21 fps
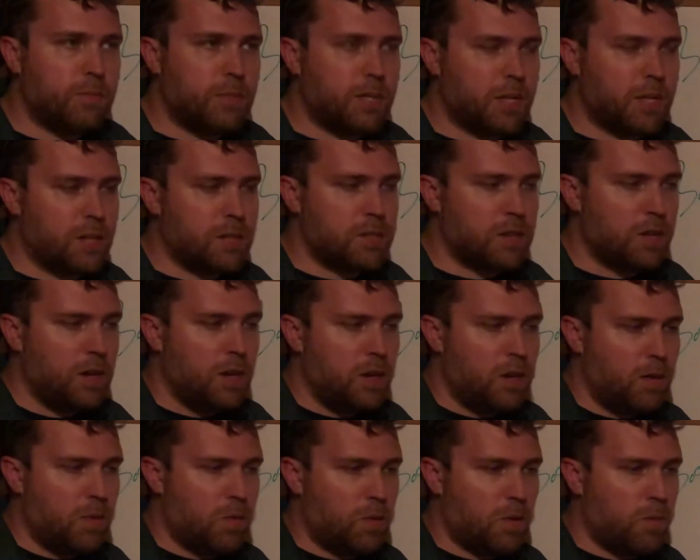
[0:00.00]
Because
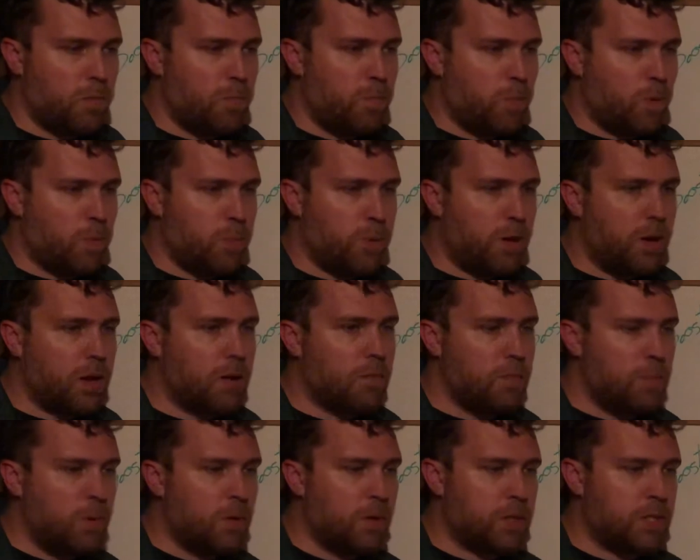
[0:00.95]
we're putting
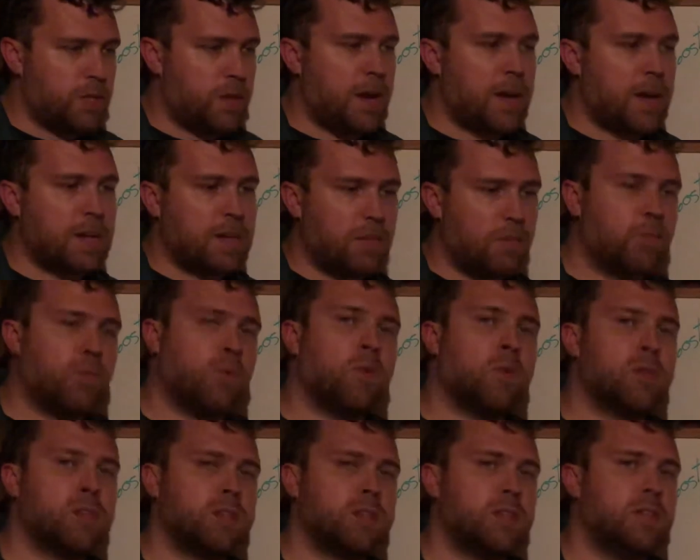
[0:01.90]
more tractive
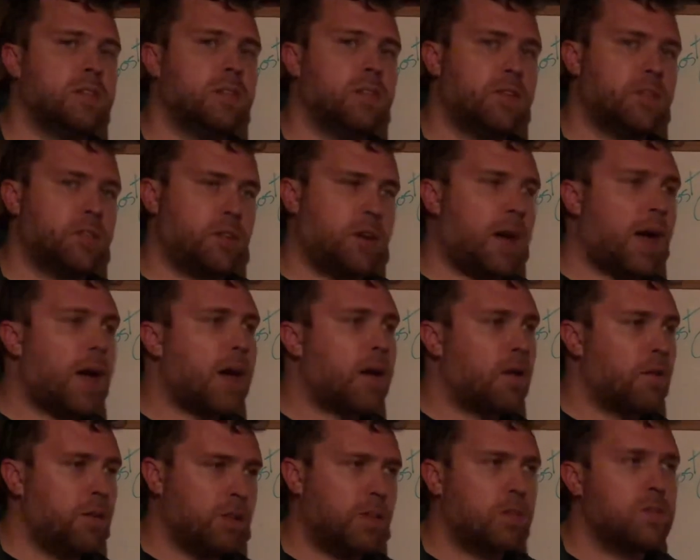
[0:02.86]
force into the track or
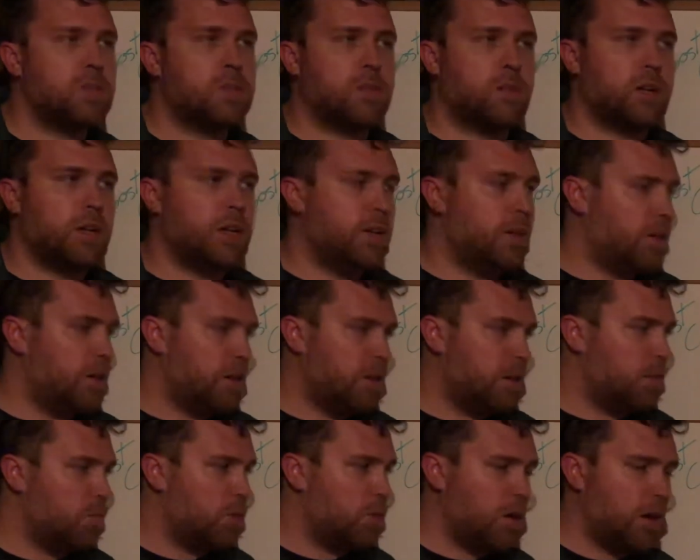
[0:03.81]
into the street or into
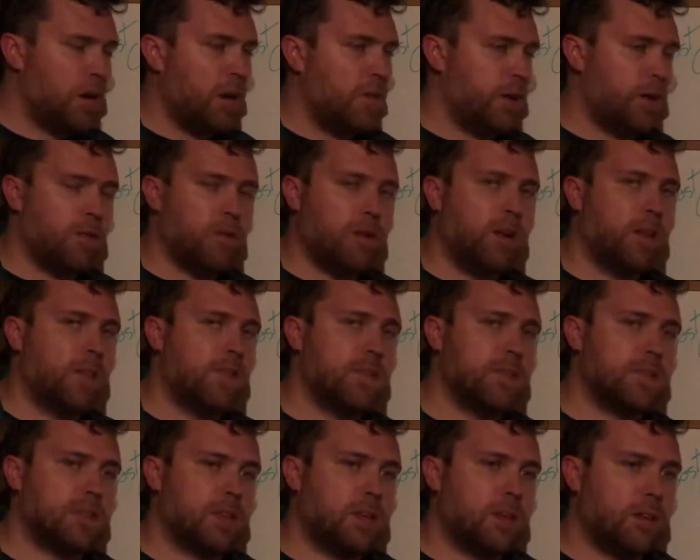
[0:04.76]
wherever you're running this
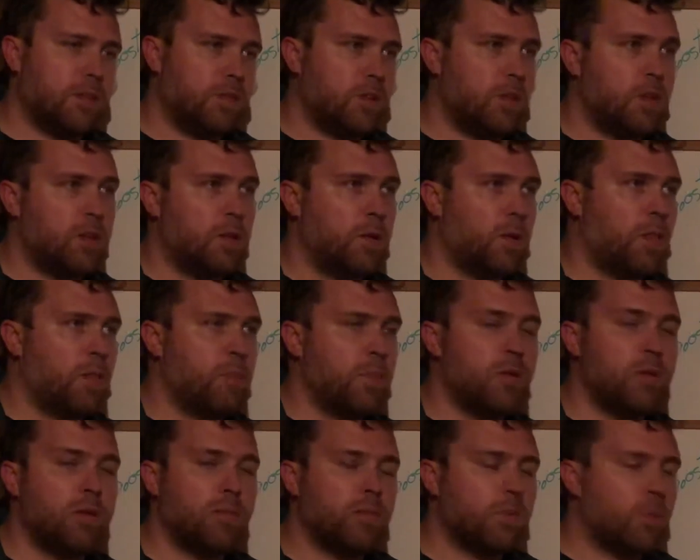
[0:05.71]
thing. You can do it on the
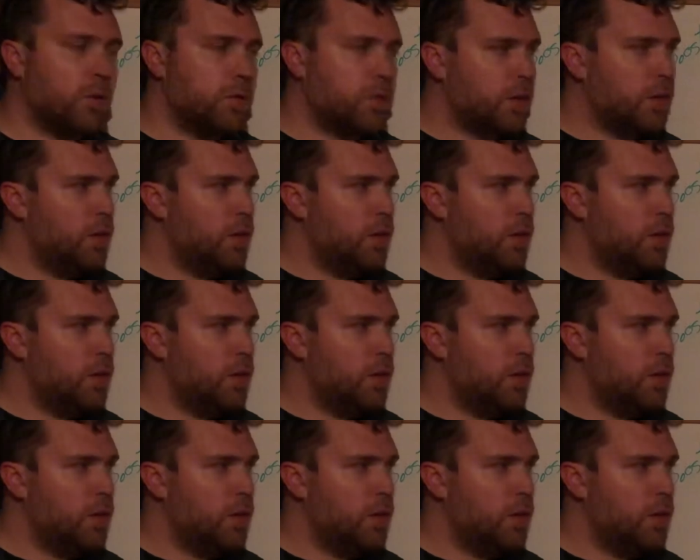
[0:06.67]
moon if you want to,